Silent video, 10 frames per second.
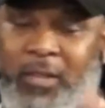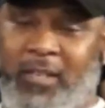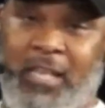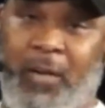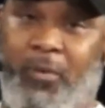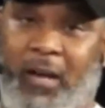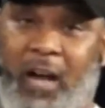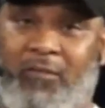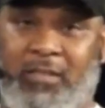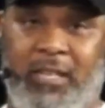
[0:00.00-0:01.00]
a simple
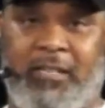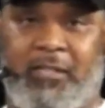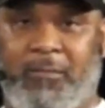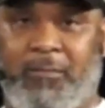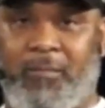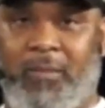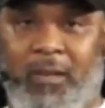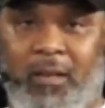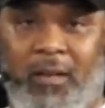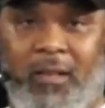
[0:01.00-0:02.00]
conversation.
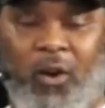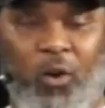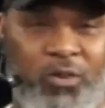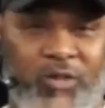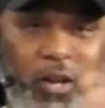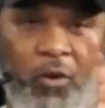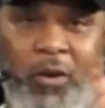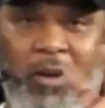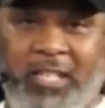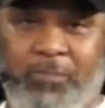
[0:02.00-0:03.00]
The whole show
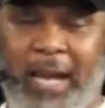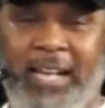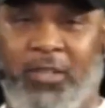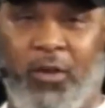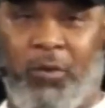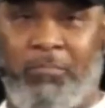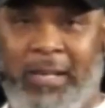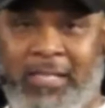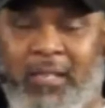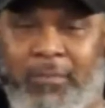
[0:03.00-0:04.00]
is based on
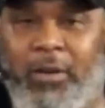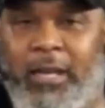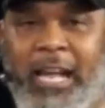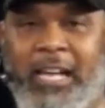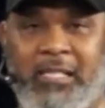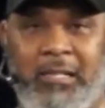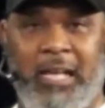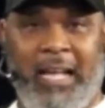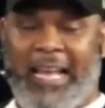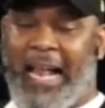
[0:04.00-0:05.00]
miscommunication,
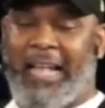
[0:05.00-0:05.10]
and